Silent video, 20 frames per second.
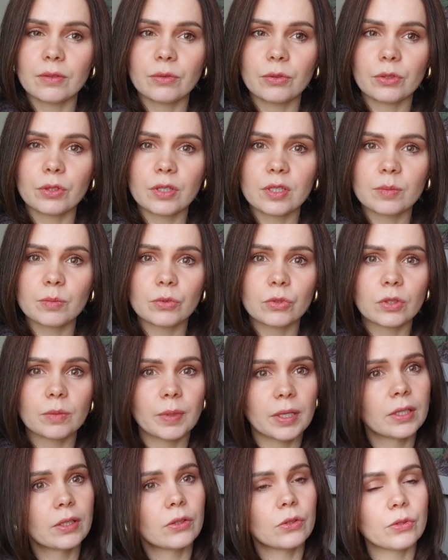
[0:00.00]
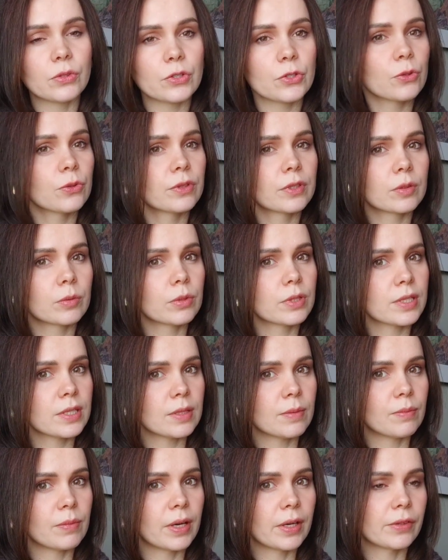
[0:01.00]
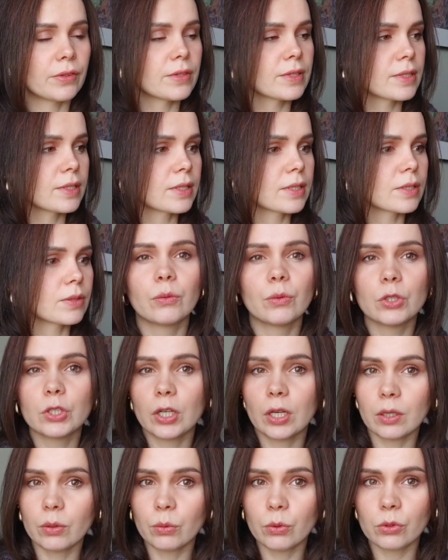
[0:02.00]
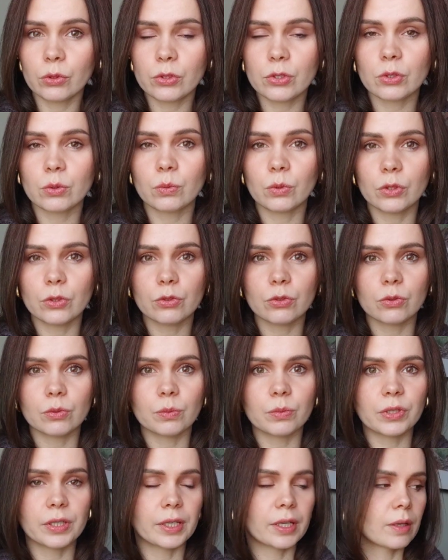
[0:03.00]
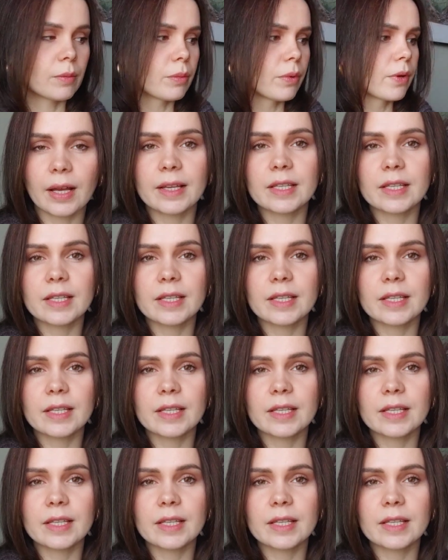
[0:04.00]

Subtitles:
for this book, but also there was some minuses, which I also want to bring up.